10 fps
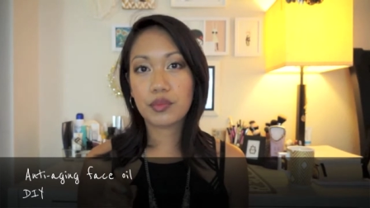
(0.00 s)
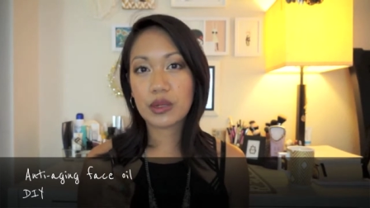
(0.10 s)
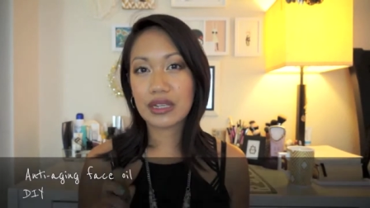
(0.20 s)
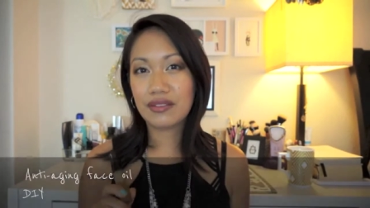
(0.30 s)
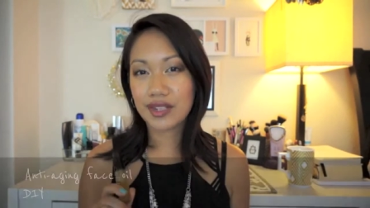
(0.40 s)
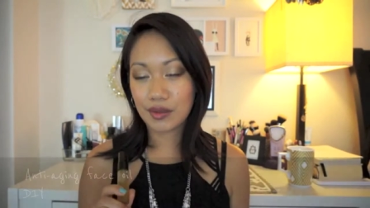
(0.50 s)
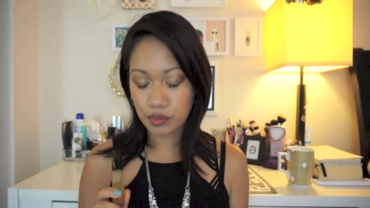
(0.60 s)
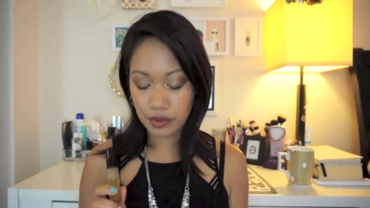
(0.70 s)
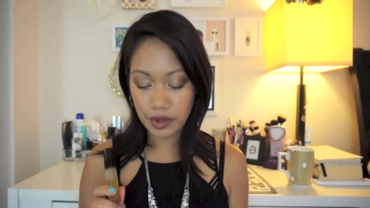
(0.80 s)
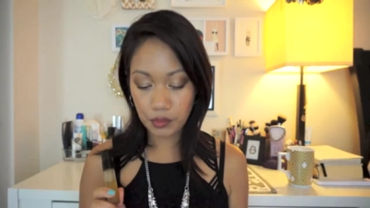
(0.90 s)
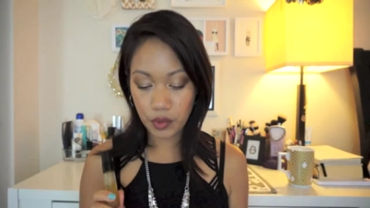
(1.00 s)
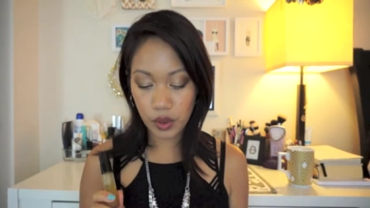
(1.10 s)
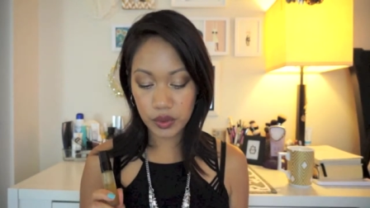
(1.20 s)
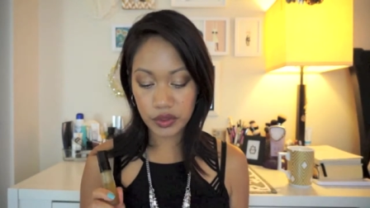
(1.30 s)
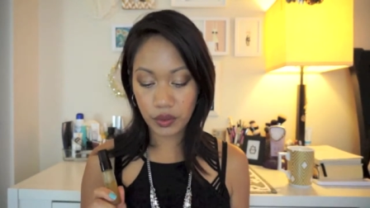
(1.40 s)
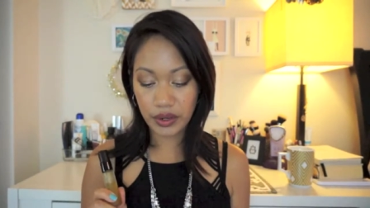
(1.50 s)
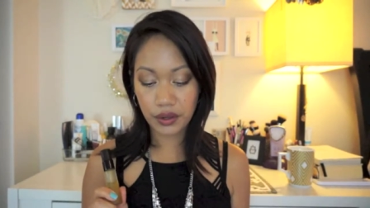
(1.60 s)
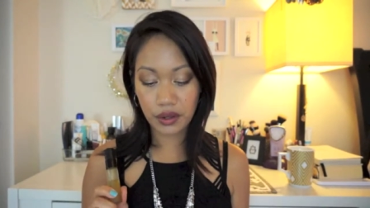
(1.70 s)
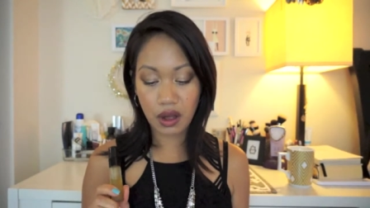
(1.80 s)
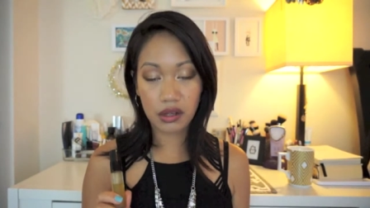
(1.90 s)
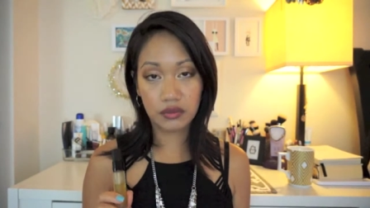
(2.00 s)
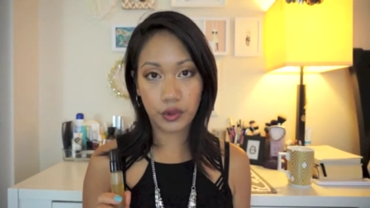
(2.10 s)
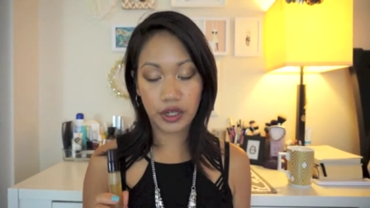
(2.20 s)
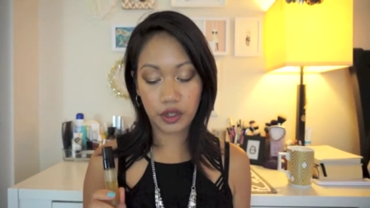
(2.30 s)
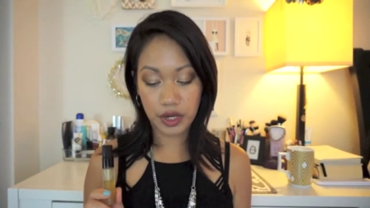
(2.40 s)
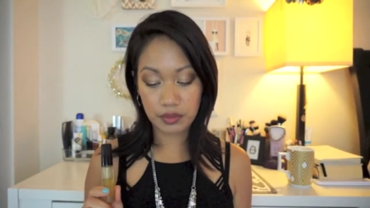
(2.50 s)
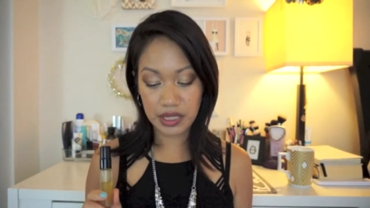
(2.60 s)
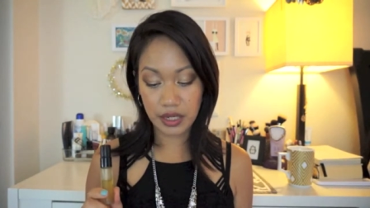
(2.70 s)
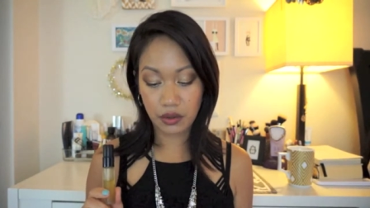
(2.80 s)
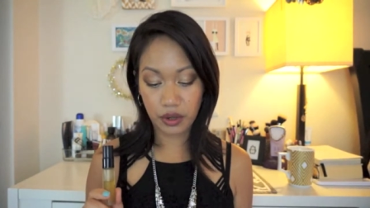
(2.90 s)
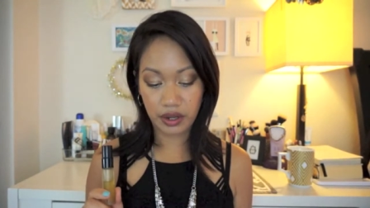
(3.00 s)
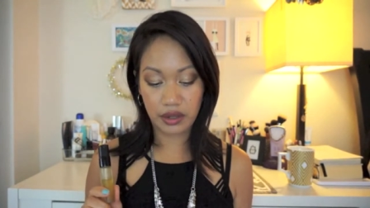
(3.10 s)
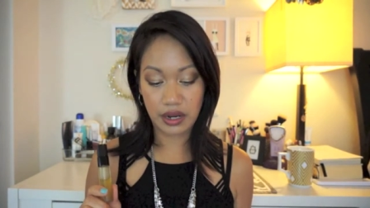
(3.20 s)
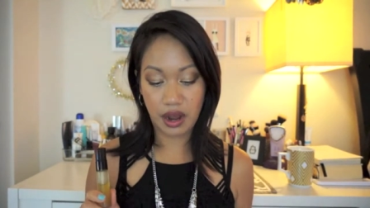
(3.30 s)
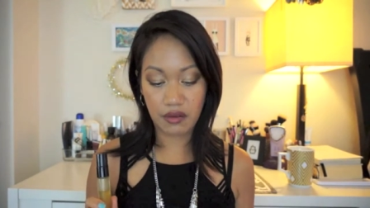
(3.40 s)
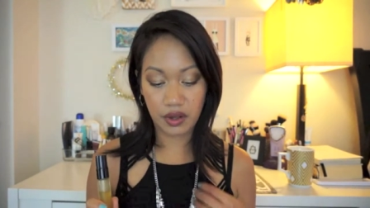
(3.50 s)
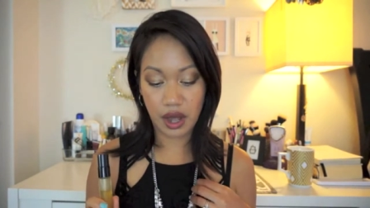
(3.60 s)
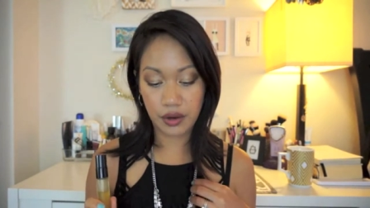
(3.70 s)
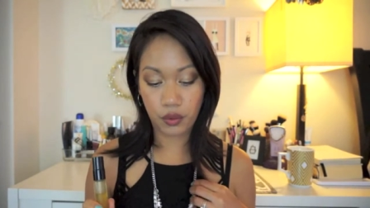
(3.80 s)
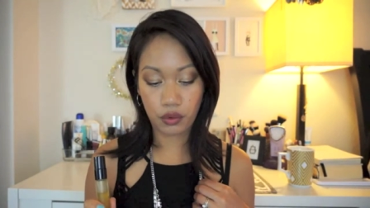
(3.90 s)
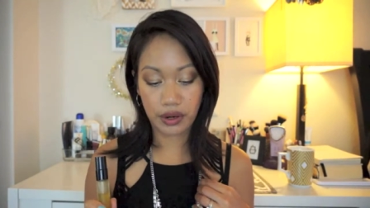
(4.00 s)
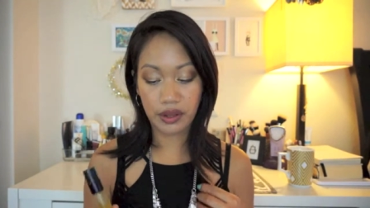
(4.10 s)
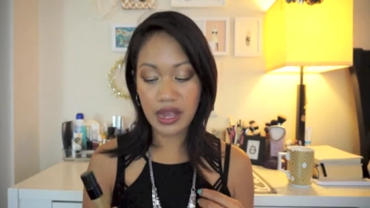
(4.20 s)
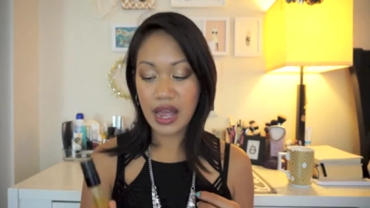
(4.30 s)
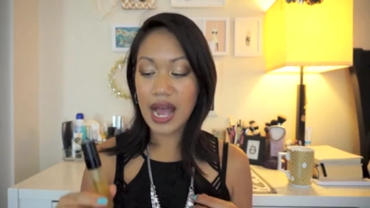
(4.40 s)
evening primrose oil, olive oil, grapeseed oil, and avocado oil,